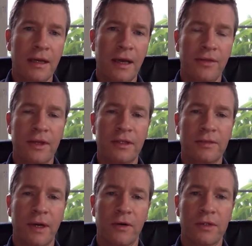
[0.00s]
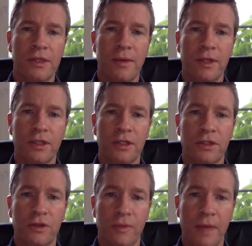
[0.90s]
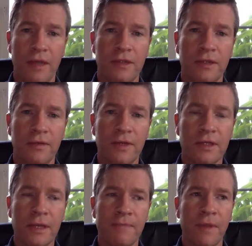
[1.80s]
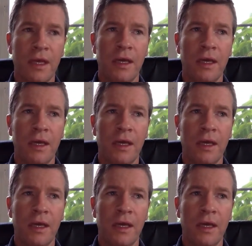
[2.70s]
Not that spinal cord stimulation is tremendously risky,